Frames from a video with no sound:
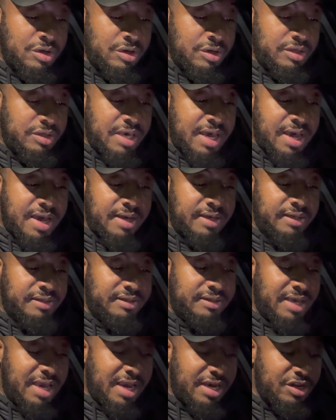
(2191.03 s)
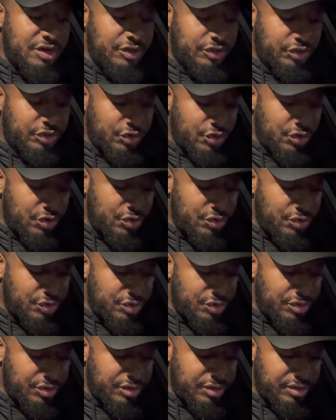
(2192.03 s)
yeah, it's 802.
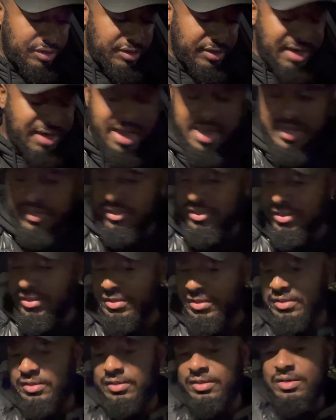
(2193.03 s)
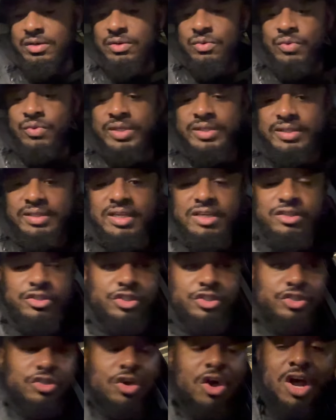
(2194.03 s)
Guys, we're still
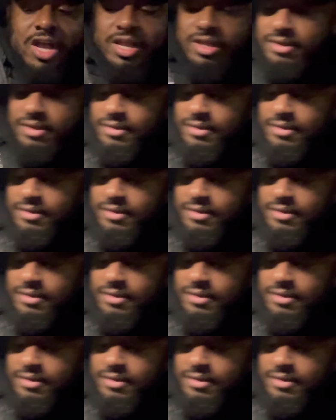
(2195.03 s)
short.